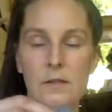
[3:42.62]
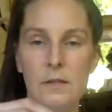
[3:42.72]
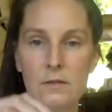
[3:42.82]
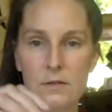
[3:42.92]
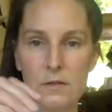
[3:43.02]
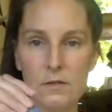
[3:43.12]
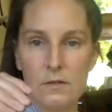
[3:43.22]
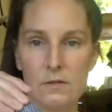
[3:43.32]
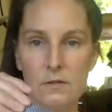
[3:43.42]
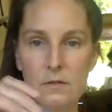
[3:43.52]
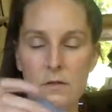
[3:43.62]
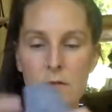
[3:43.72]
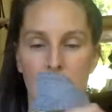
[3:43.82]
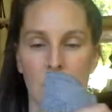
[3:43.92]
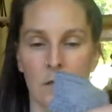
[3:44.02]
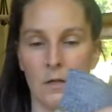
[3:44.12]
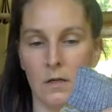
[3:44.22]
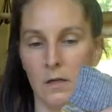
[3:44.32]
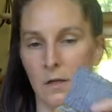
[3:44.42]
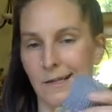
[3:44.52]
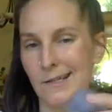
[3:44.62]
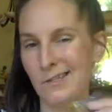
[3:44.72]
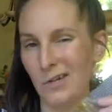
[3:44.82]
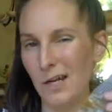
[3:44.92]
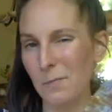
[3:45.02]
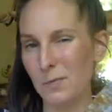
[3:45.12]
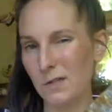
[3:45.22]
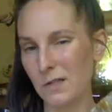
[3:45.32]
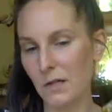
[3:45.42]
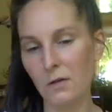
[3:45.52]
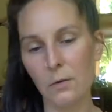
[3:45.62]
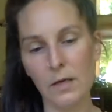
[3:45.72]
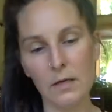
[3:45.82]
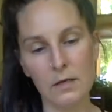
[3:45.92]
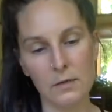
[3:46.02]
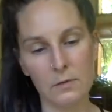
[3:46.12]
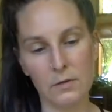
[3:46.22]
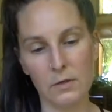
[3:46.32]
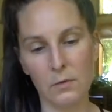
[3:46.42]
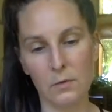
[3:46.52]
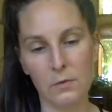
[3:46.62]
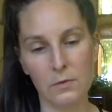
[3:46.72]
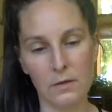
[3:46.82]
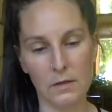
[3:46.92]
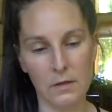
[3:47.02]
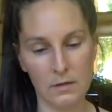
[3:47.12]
think, the Stars and Stripes colorway, the gold and the